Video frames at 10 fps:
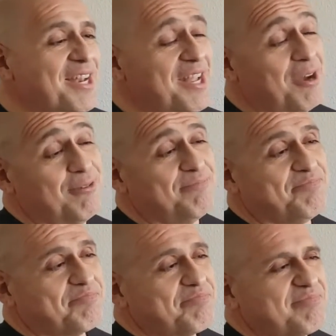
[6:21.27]
Now,
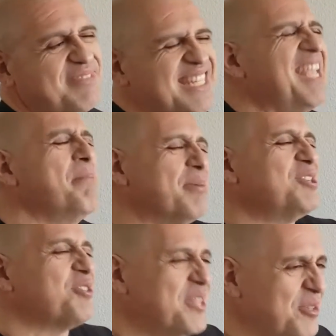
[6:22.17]
I'm pretty
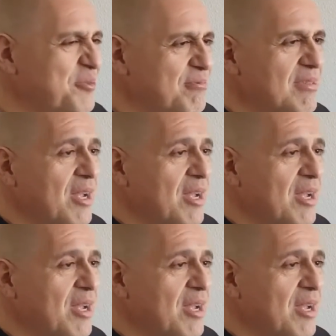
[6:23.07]
sure he knew.